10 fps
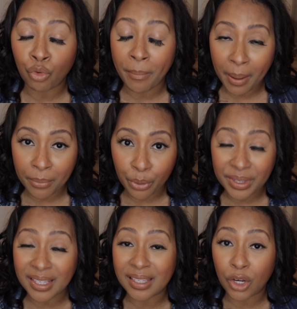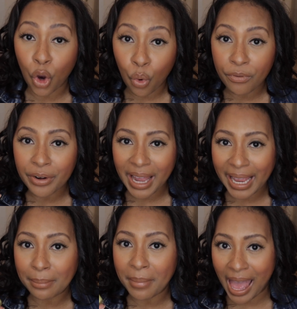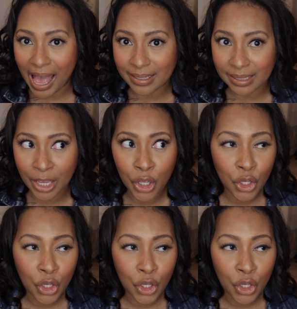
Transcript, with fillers: Remember, this is an overnight mask,